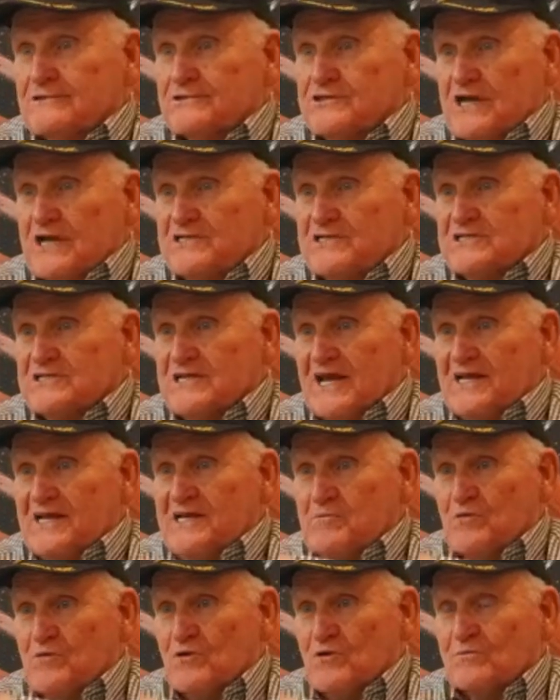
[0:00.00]
Shea
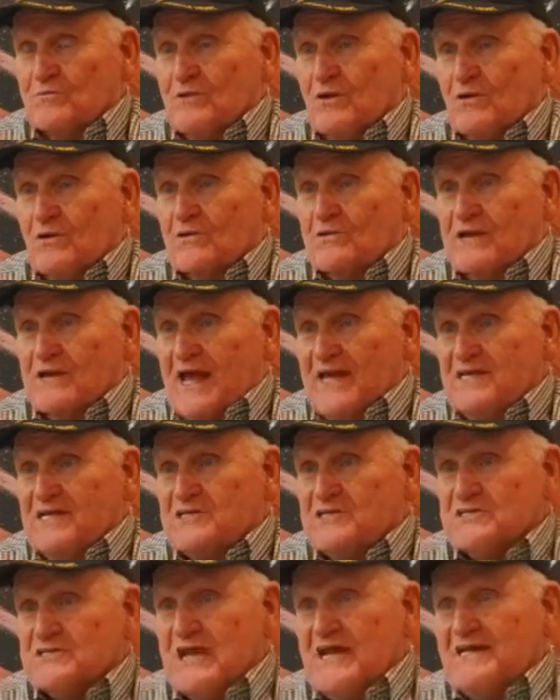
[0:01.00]
Stadium or Yankee
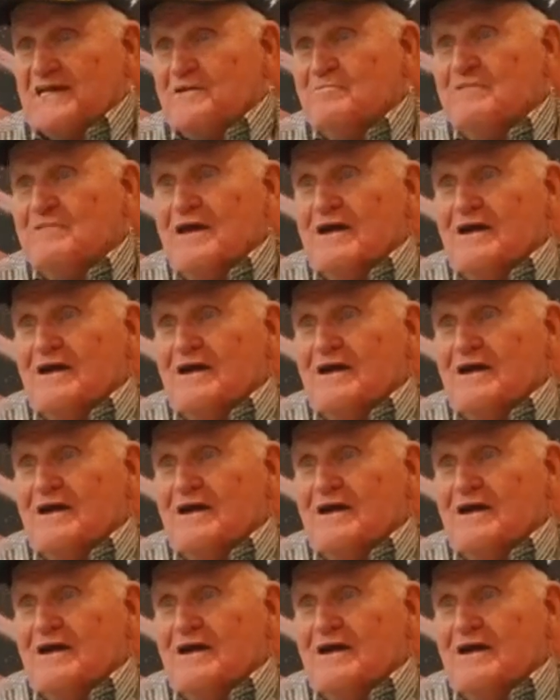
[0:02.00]
Stadium.